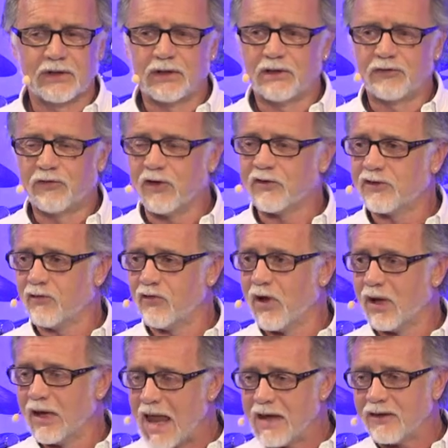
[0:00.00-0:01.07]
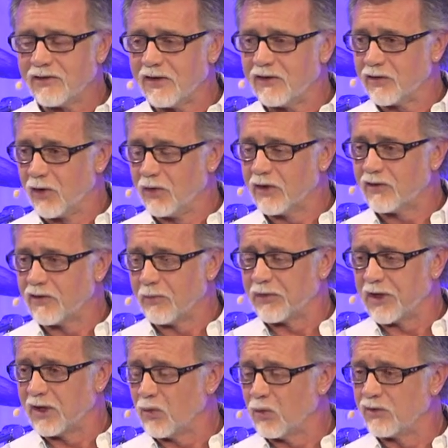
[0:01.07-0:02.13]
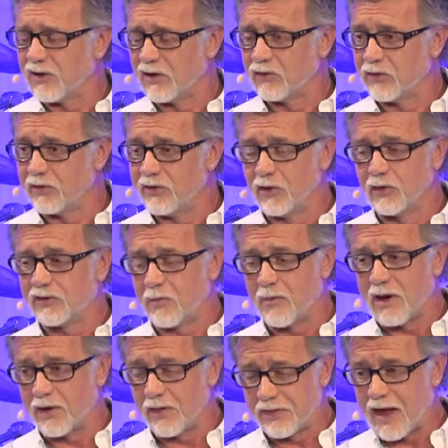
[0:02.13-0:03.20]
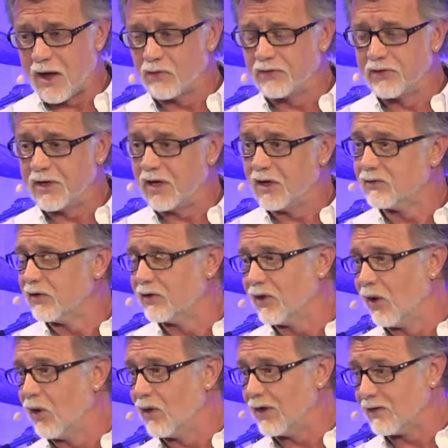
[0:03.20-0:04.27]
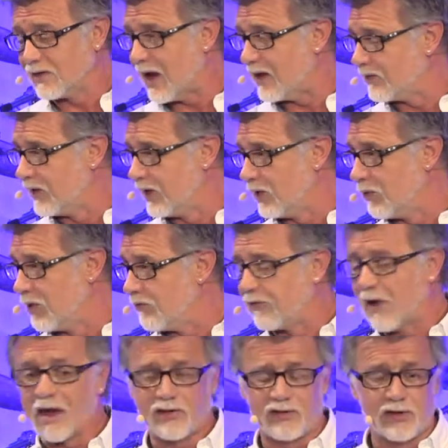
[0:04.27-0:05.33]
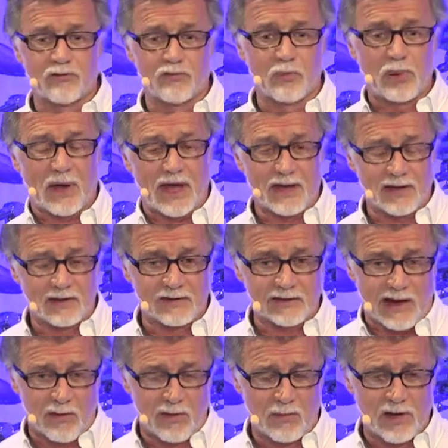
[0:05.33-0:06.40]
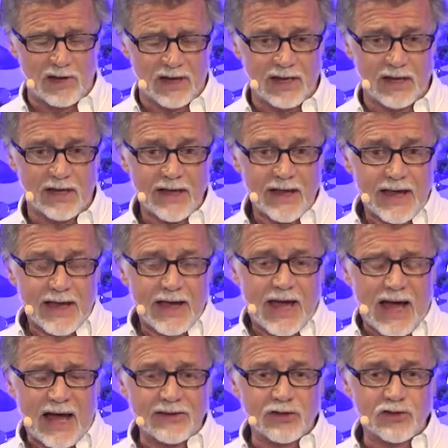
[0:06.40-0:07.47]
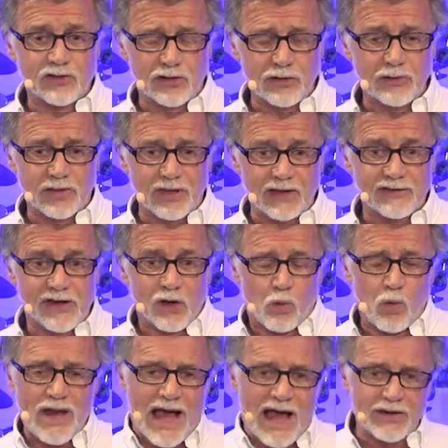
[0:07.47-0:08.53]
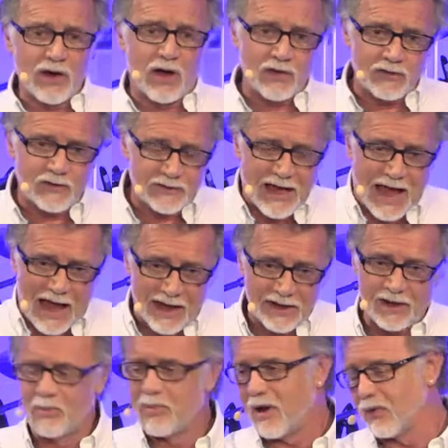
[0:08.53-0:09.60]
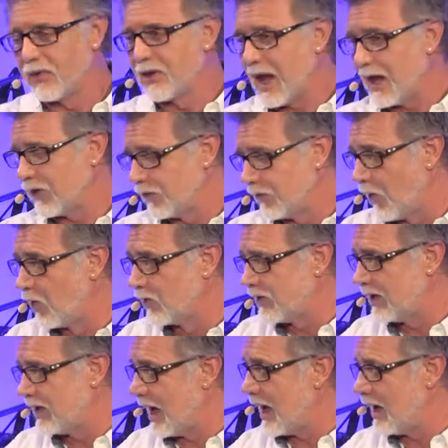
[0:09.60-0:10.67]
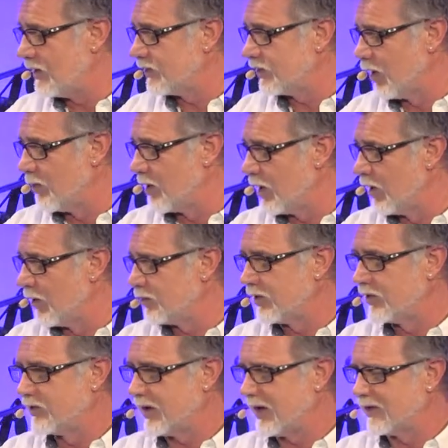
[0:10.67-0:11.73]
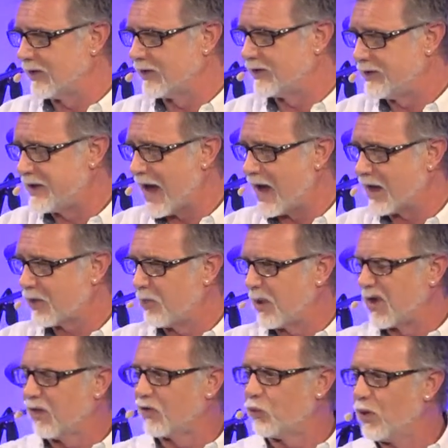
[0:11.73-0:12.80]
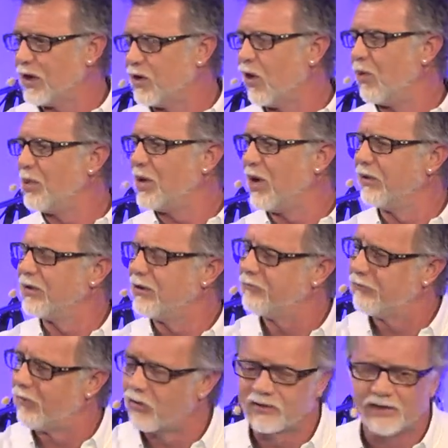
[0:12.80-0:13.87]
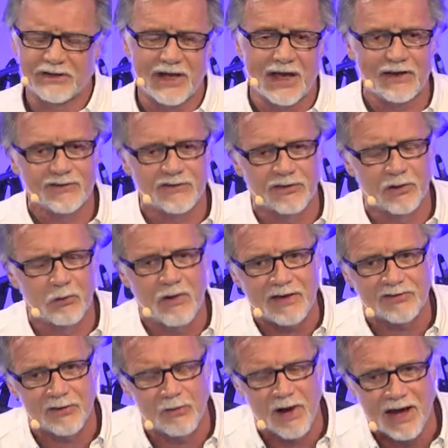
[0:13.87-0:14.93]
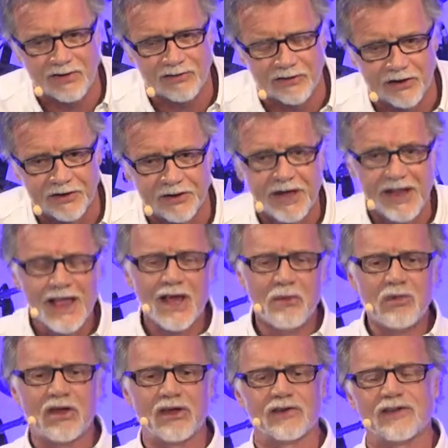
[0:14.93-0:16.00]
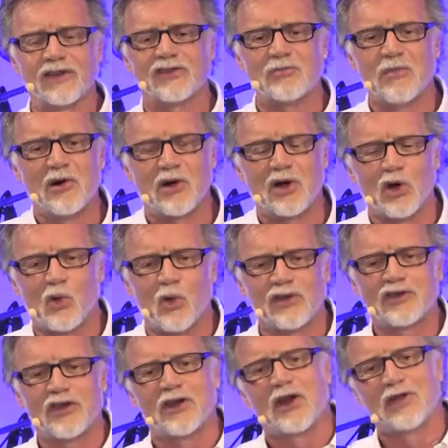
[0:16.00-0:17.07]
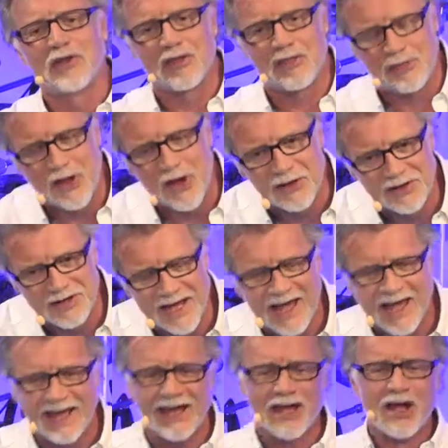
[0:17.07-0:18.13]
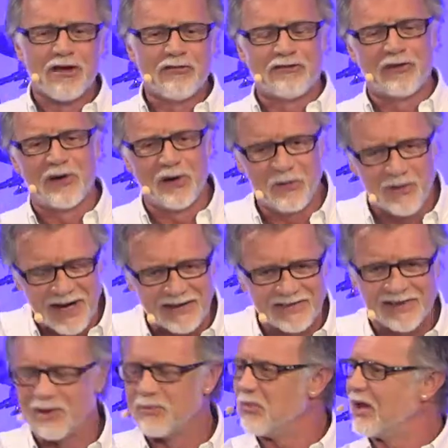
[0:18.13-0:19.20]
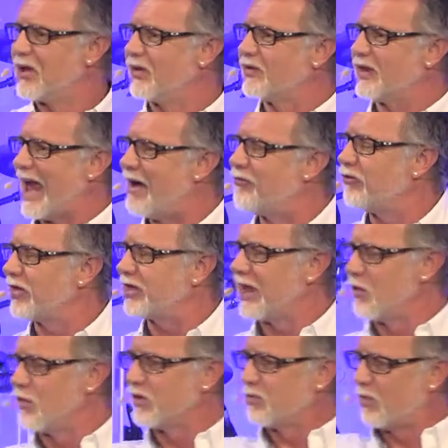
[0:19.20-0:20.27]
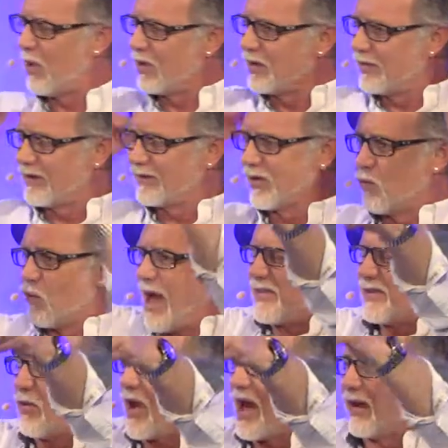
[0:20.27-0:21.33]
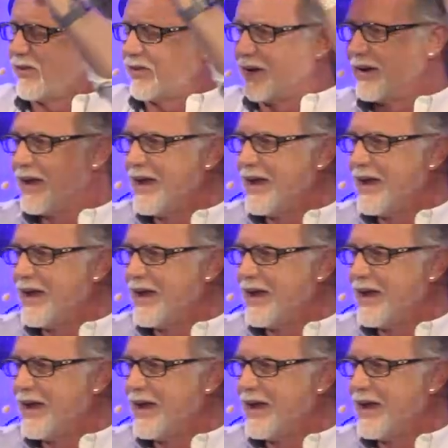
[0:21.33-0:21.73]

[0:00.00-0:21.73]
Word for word: First of all, Lent is only something that was introduced about 1,000 years ago. It's actually a reflection of a pagan ceremony. And the truth is, we are not sad about the next 40 days coming up to Jesus' death, because we go beyond the 40 days to the resurrection, because this miracle was done on the third day for a reason, because everything was pointing to resurrection,